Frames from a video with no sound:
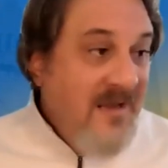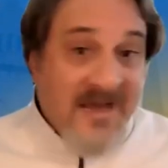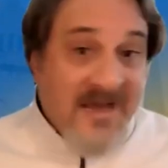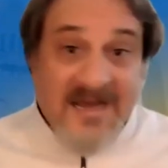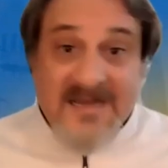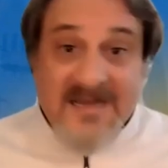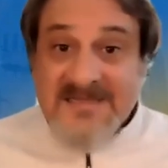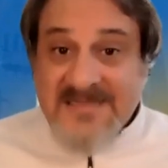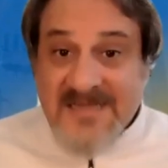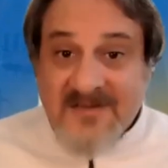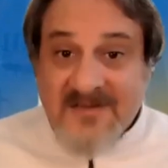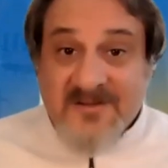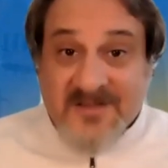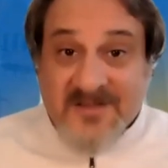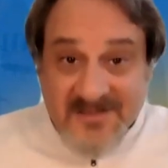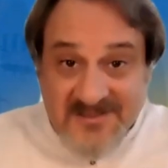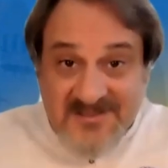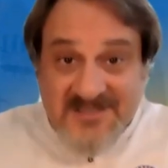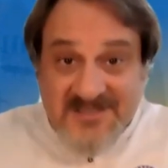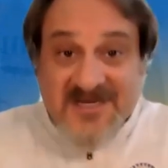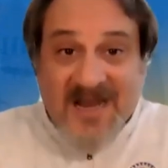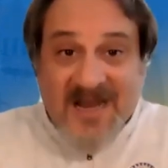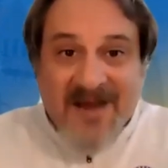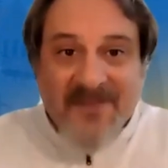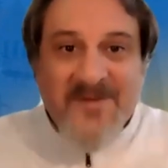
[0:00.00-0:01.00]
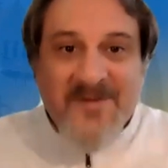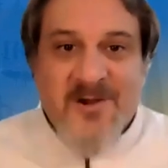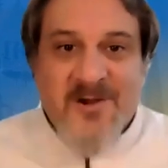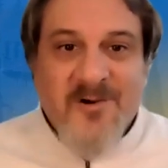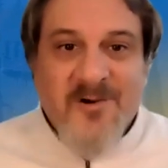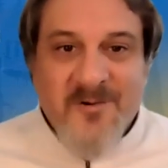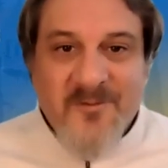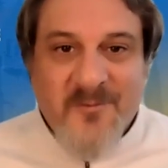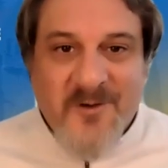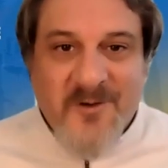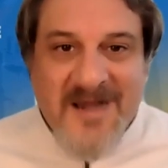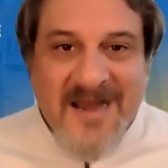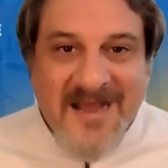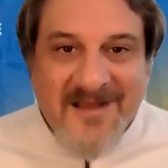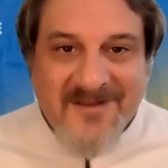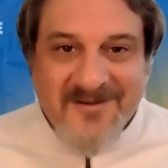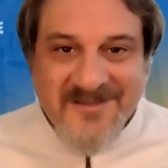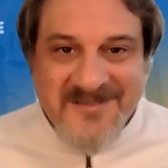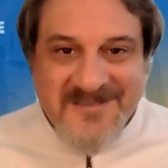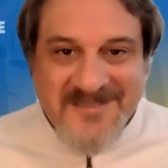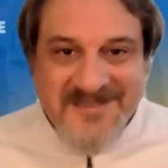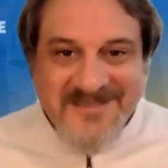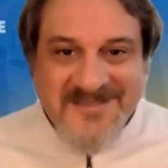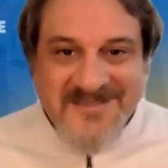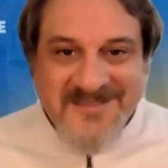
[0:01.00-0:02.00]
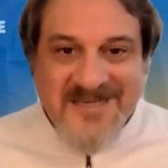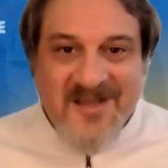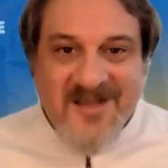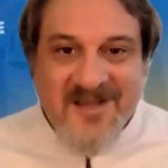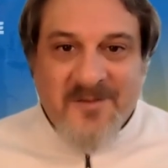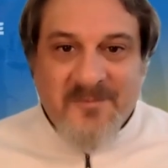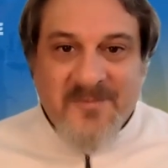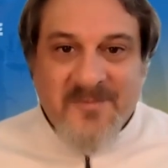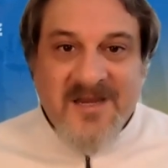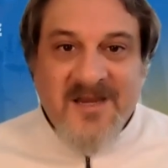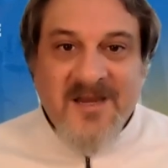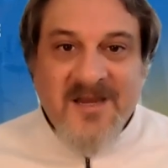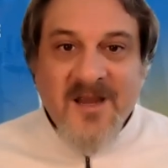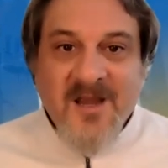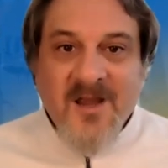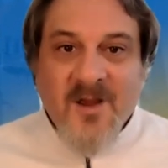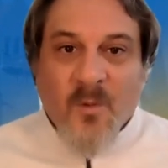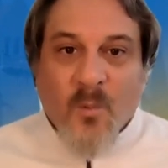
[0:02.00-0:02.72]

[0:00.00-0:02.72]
I said, I'm hearing what Allison's telling me.